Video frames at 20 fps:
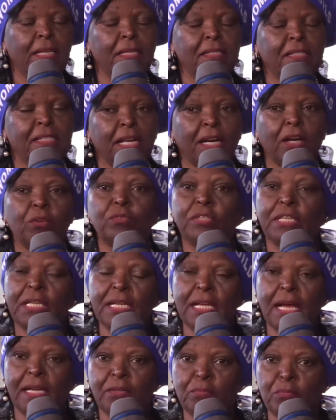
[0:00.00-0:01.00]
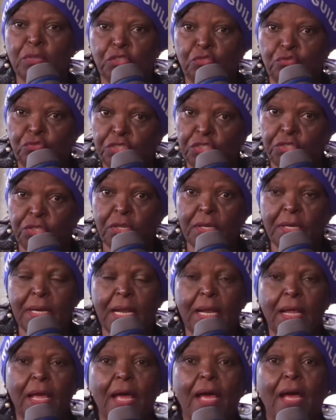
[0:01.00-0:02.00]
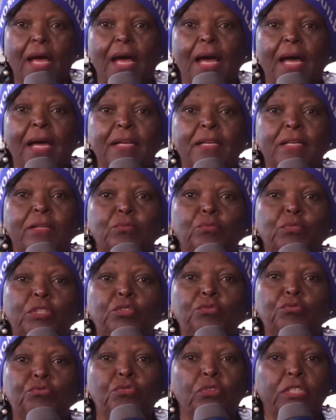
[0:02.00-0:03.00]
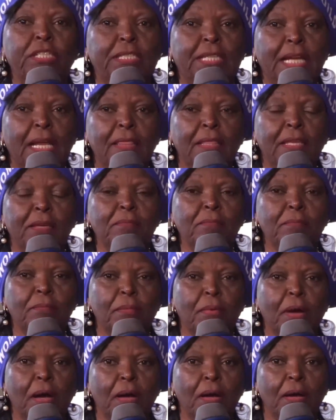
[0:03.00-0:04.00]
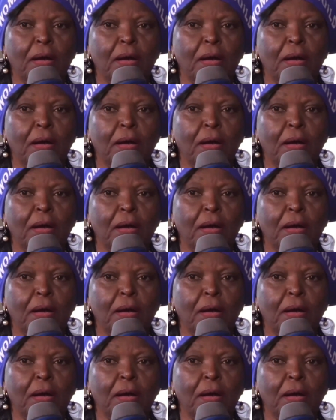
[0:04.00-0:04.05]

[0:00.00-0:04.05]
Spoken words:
surrounding administration, and we do not turn them